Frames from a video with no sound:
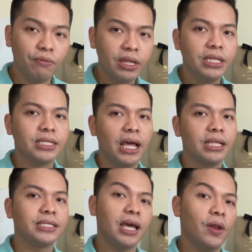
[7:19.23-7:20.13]
really
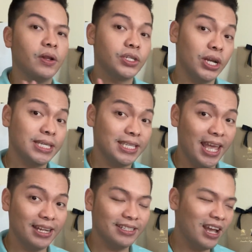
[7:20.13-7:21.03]
settles down onto your
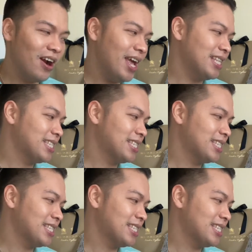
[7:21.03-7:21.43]
skin. All right,